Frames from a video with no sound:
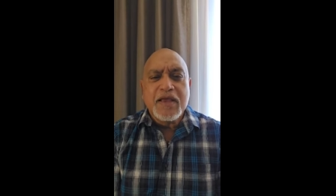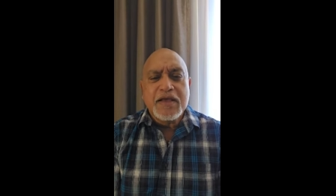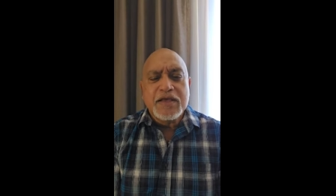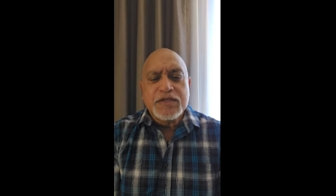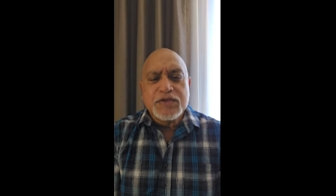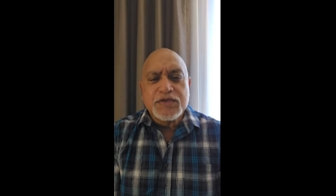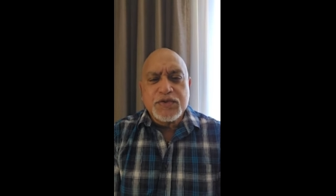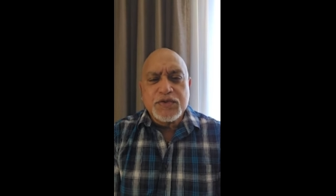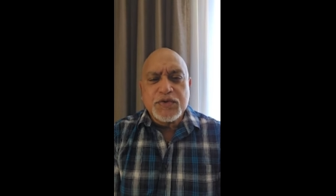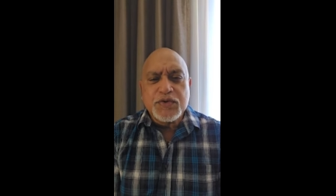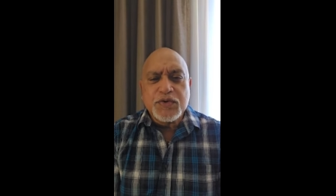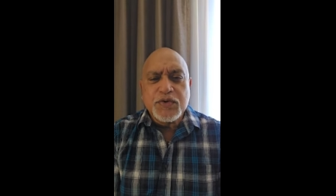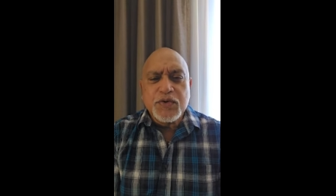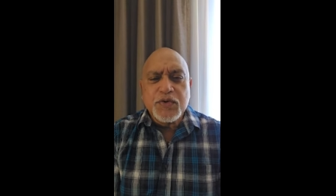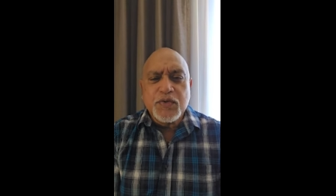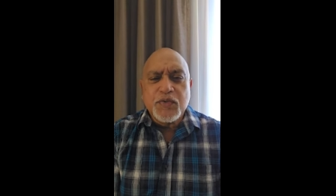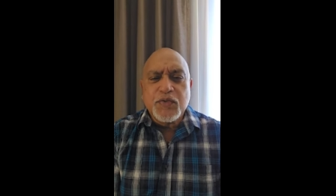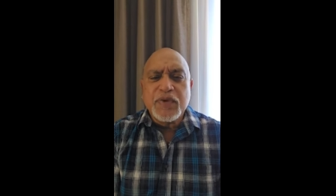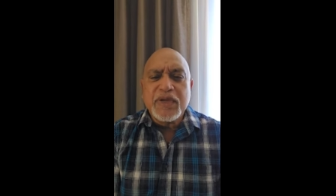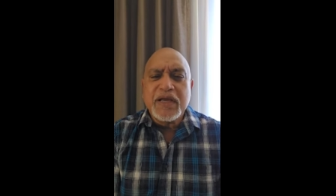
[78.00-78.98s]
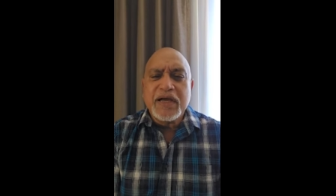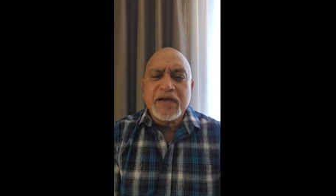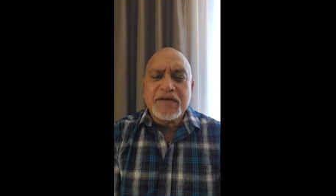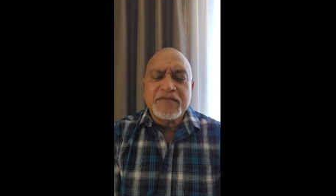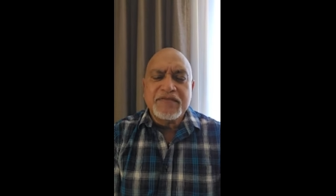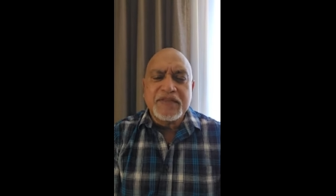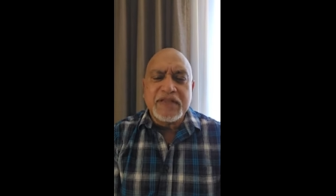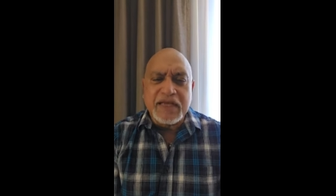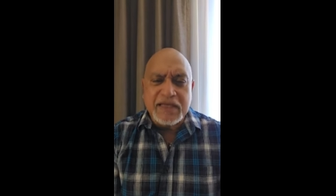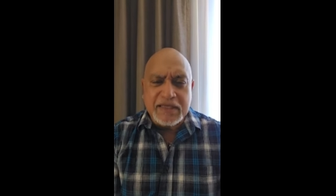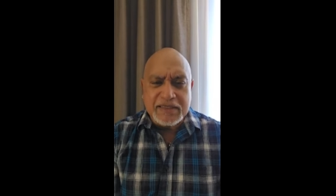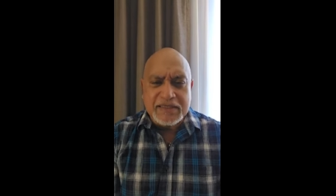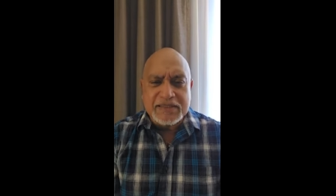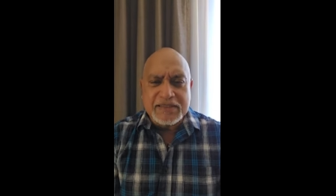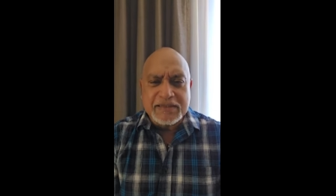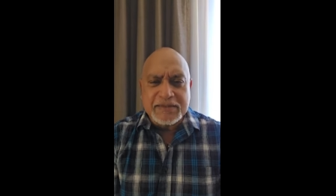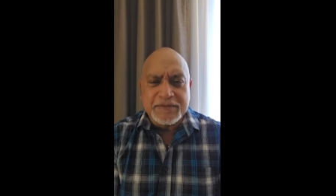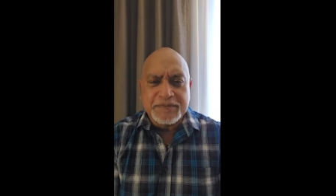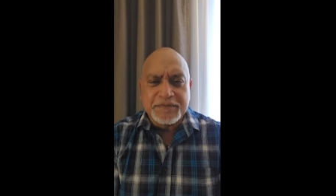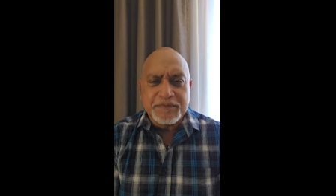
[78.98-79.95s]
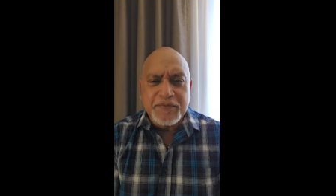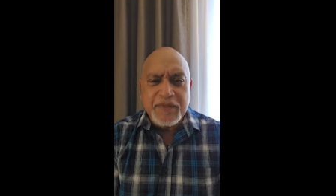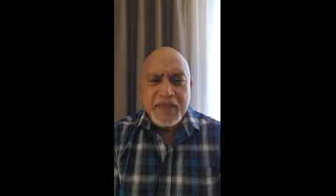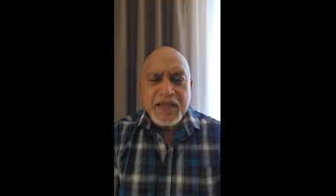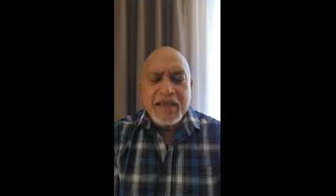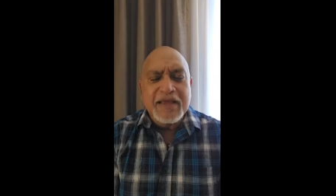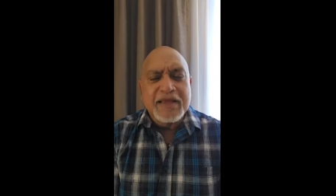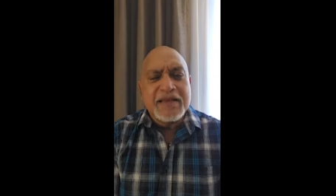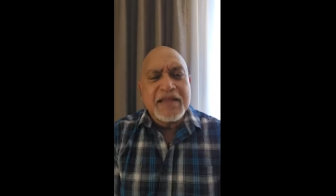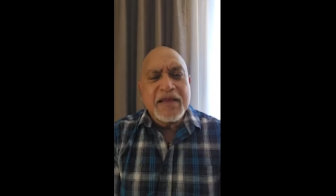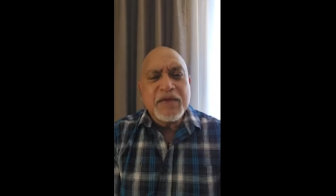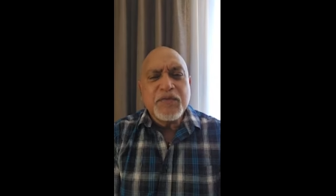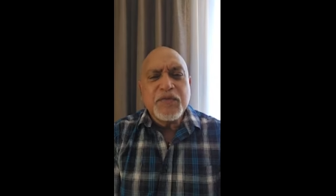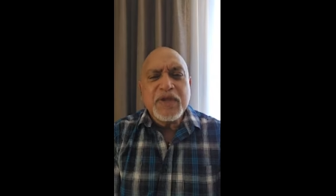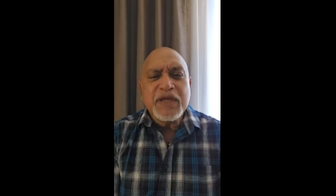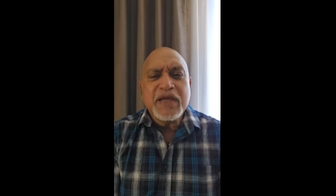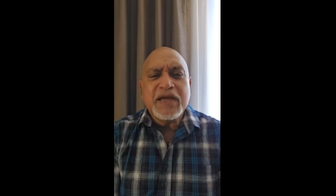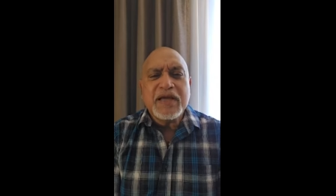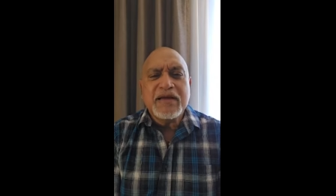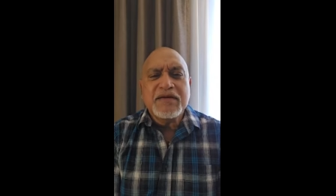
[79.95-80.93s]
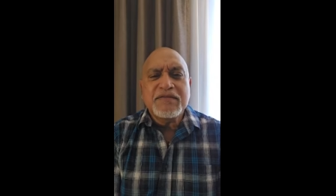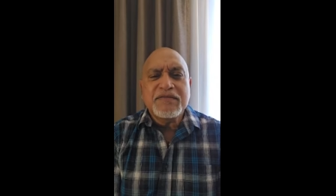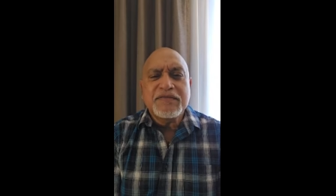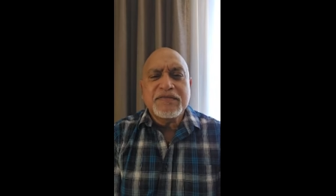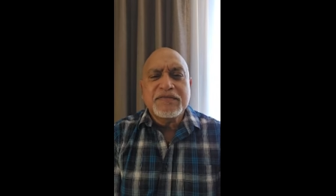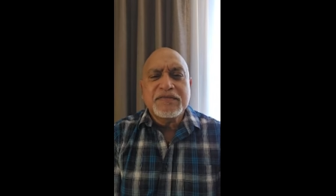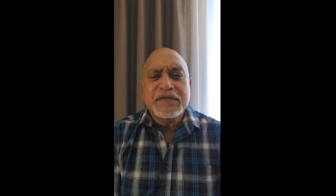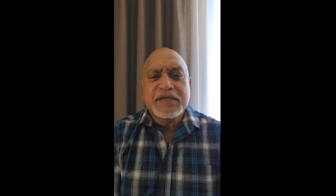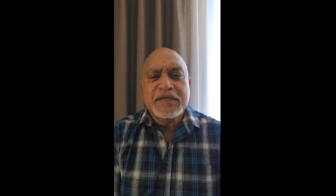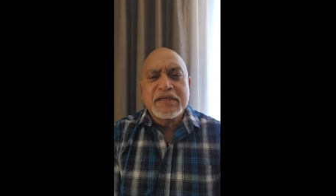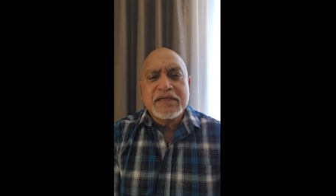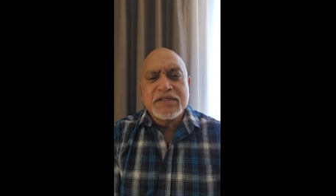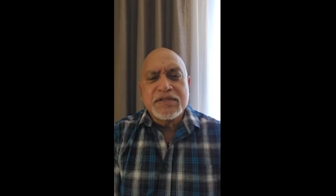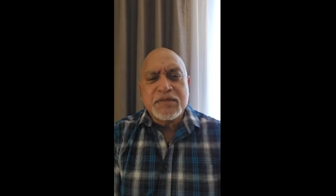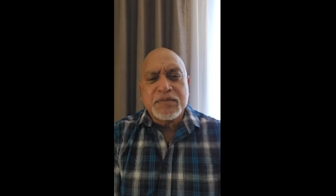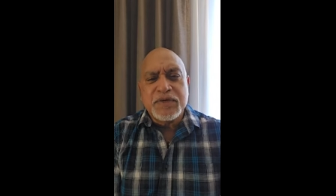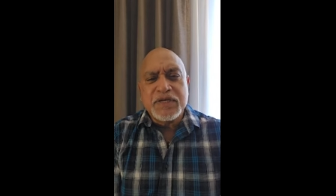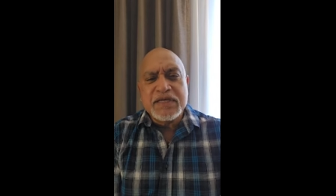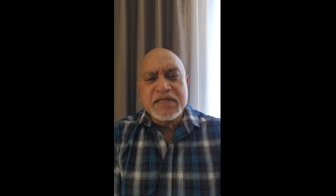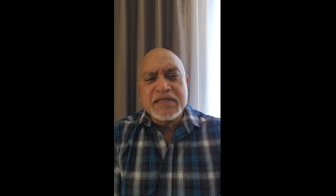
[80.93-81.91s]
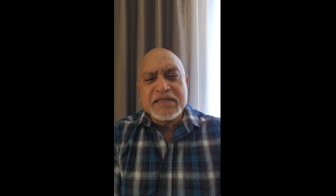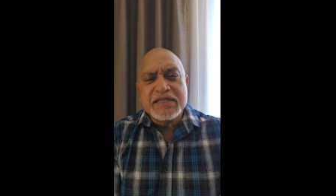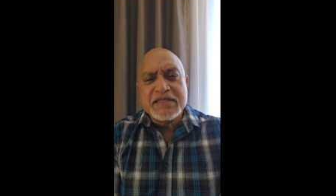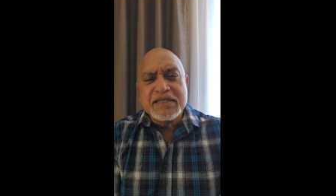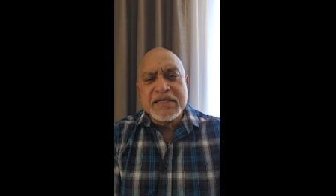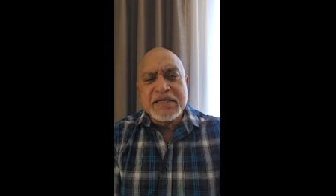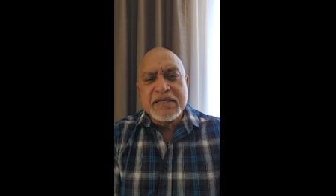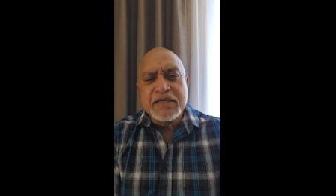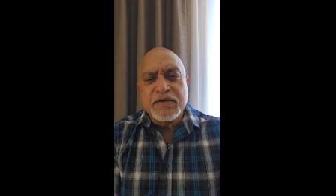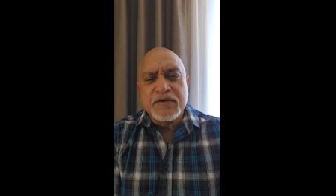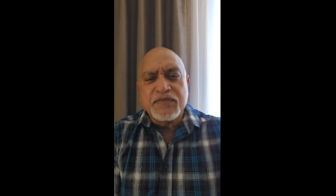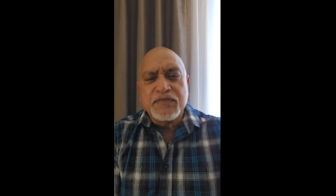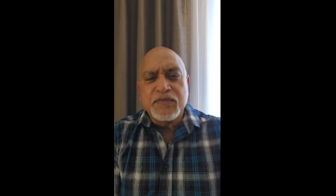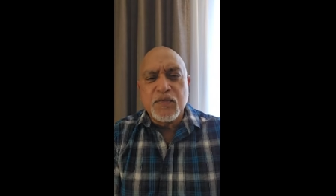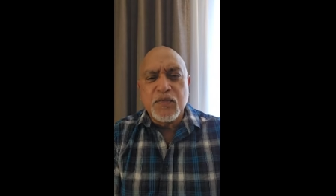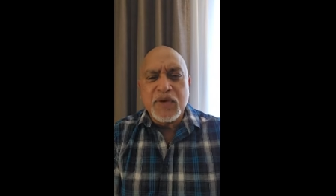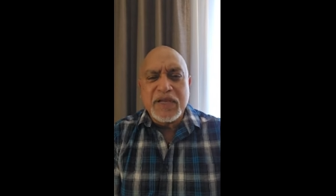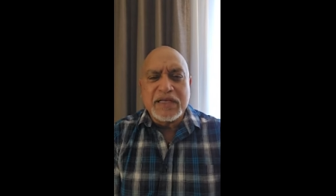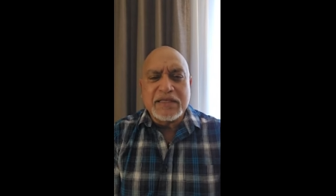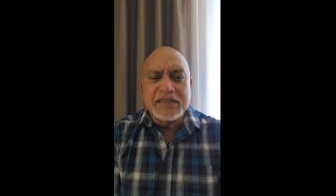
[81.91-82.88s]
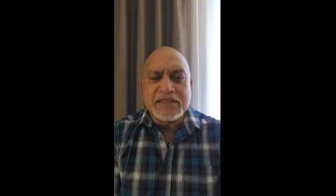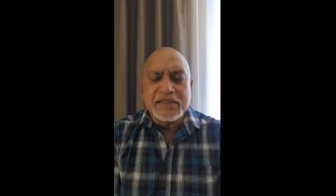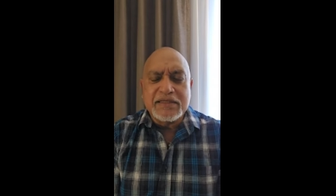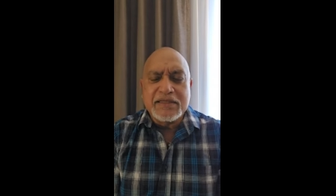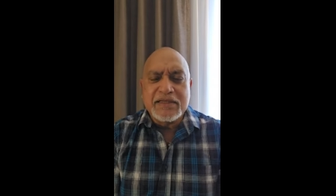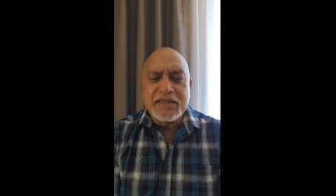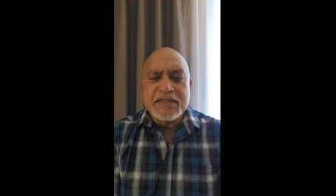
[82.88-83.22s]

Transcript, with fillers: So we have that. Then we have somebody to take care of wealth,